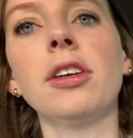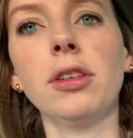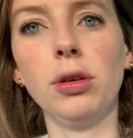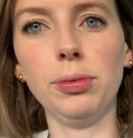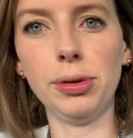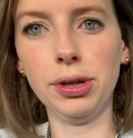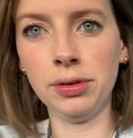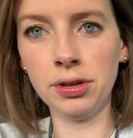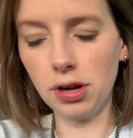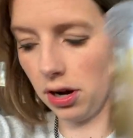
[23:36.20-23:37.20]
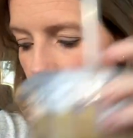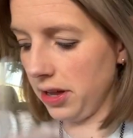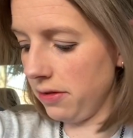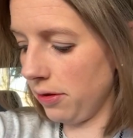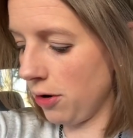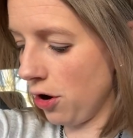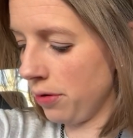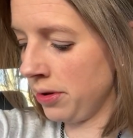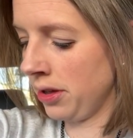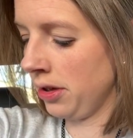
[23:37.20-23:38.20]
cold brew coffee from
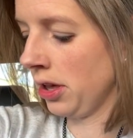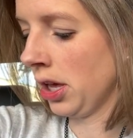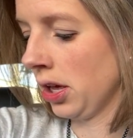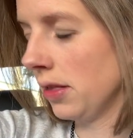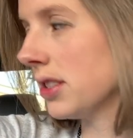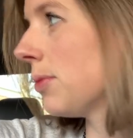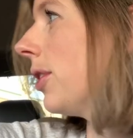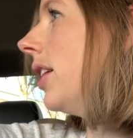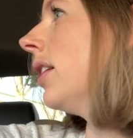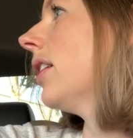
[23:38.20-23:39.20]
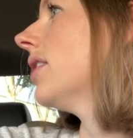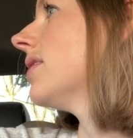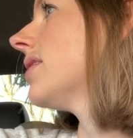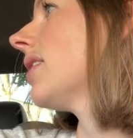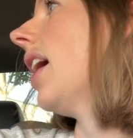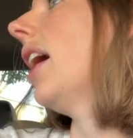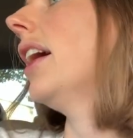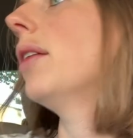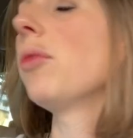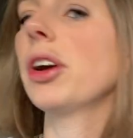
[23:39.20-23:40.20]
home this morning because I
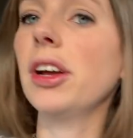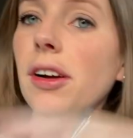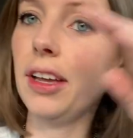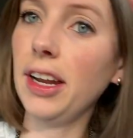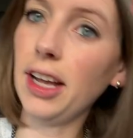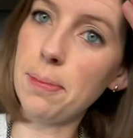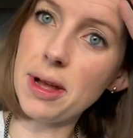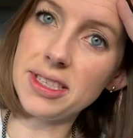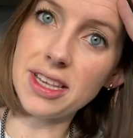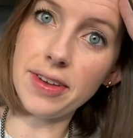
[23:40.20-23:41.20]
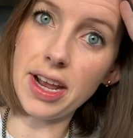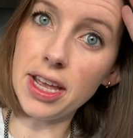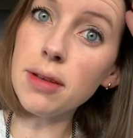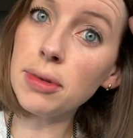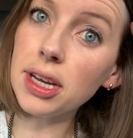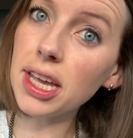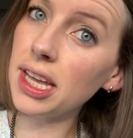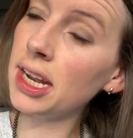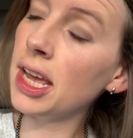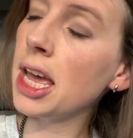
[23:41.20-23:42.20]
am working on getting up at 7 a.m.
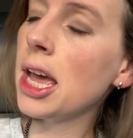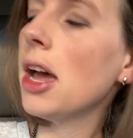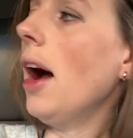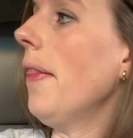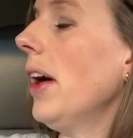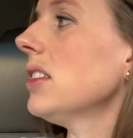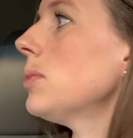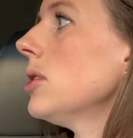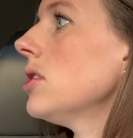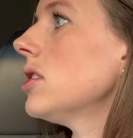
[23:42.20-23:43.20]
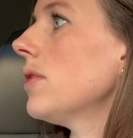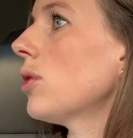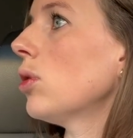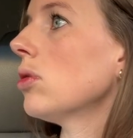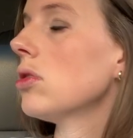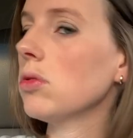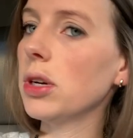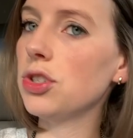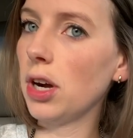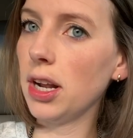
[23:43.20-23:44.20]
again. And that's been difficult,
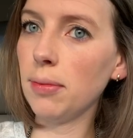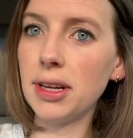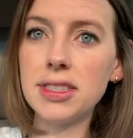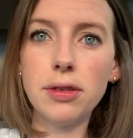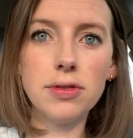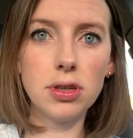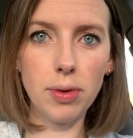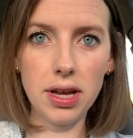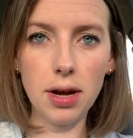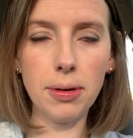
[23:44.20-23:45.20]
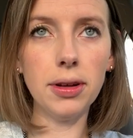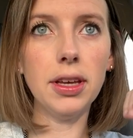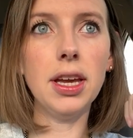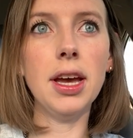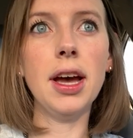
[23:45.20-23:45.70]
retraining myself to wake up early.